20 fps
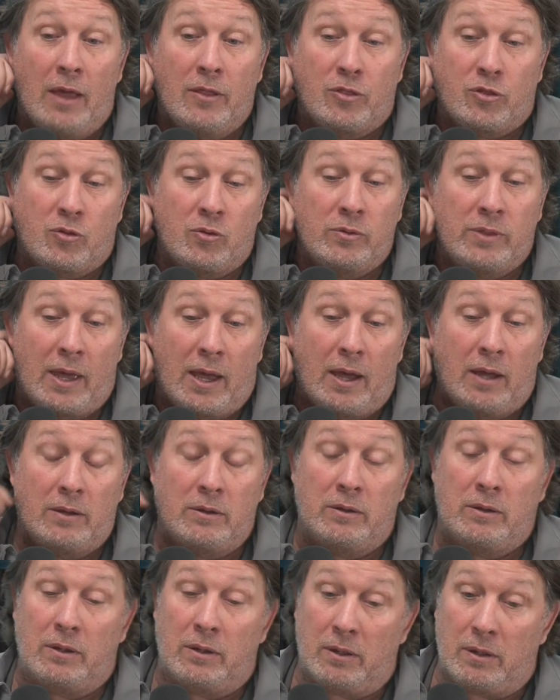And through
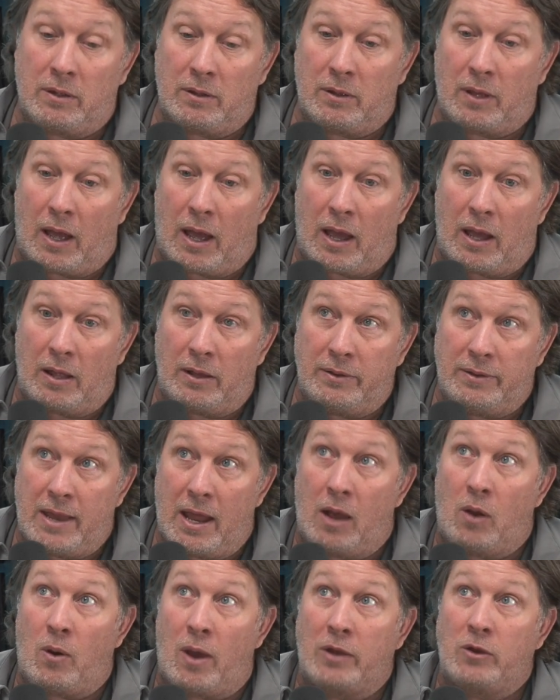that,
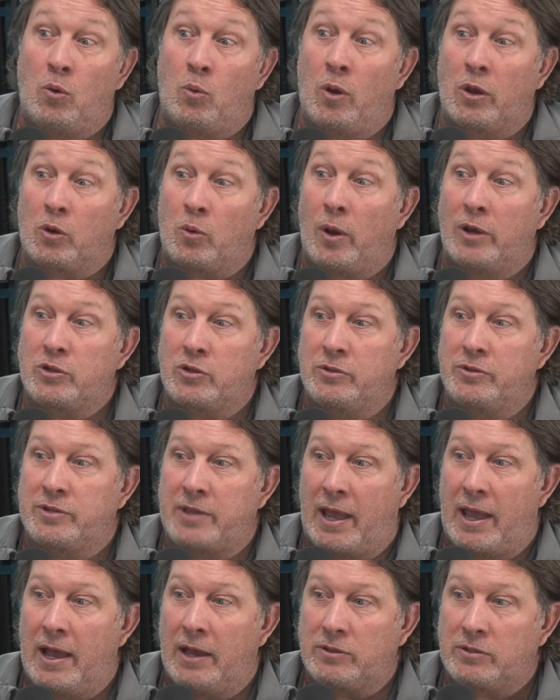now I know what questions
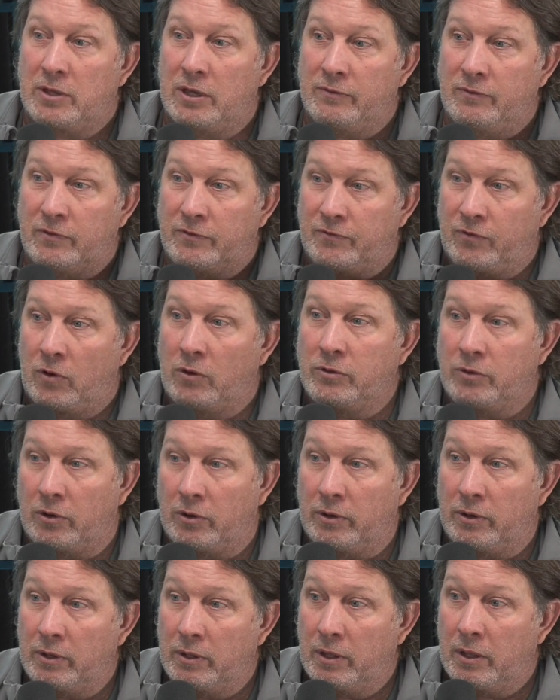to ask even
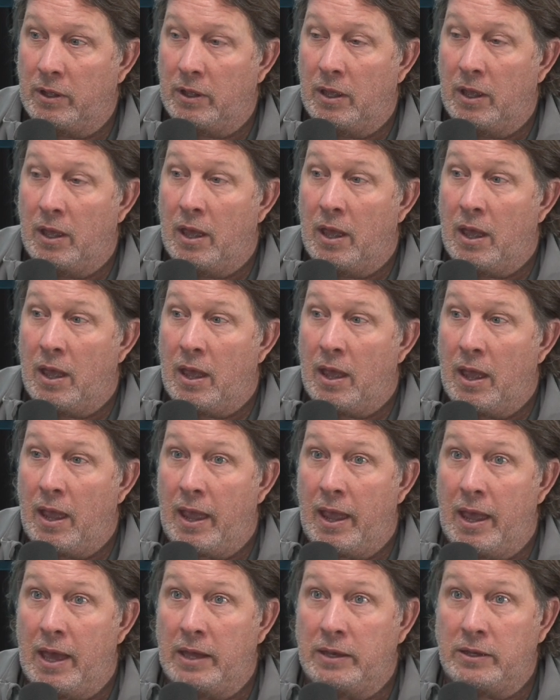further.
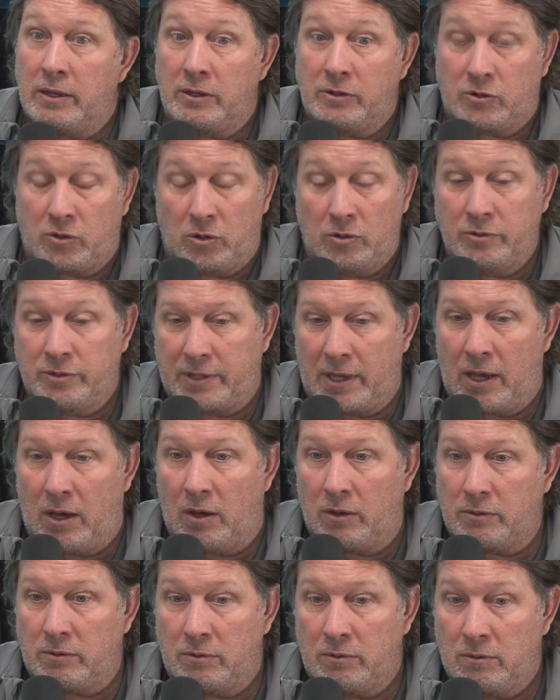And it turns
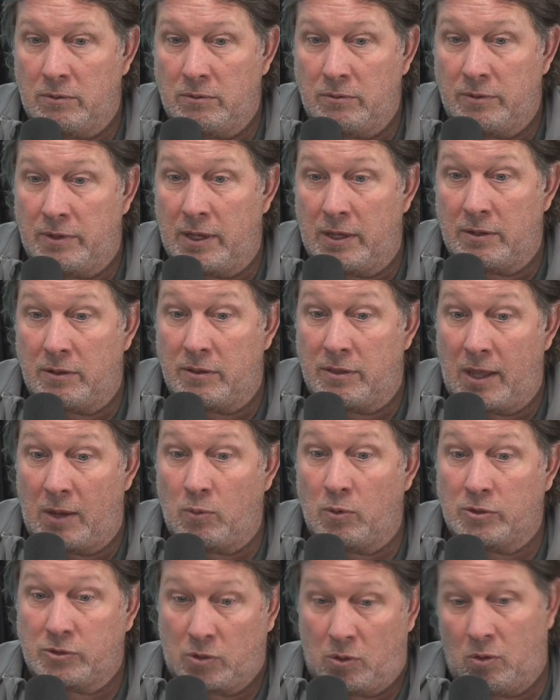out that they
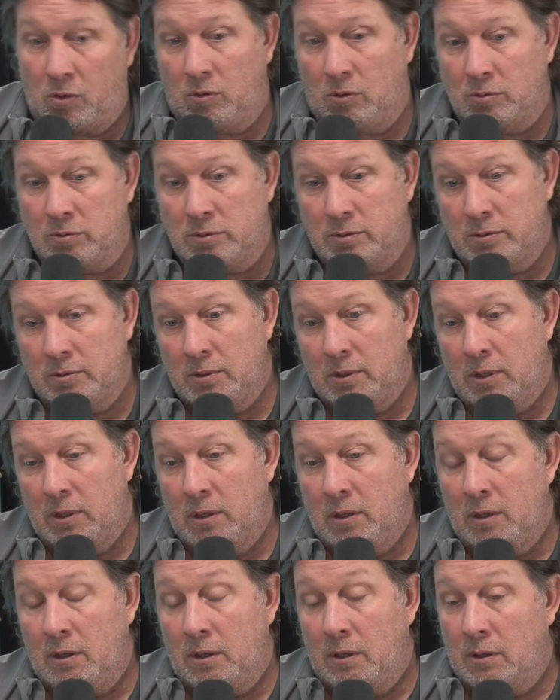were told
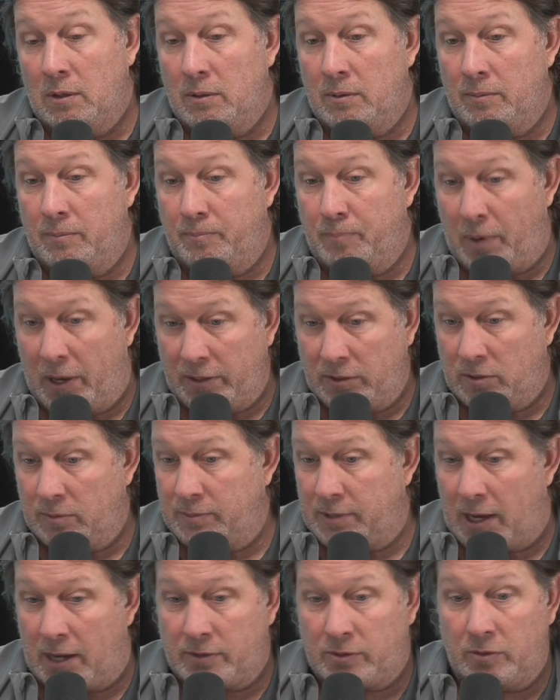by
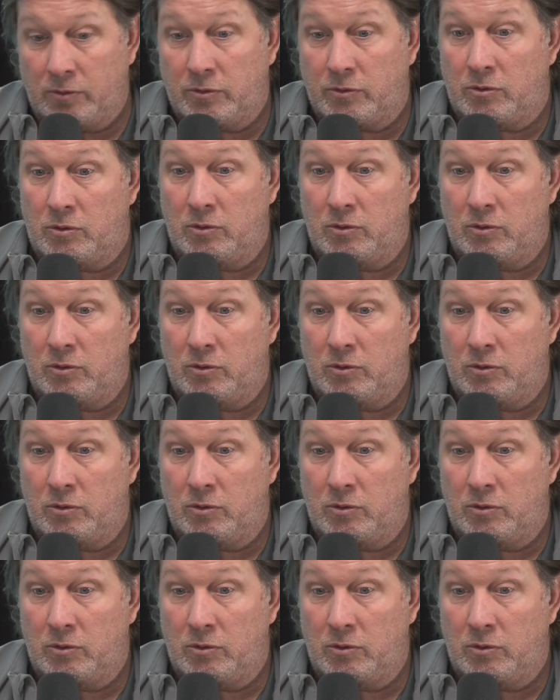some doctors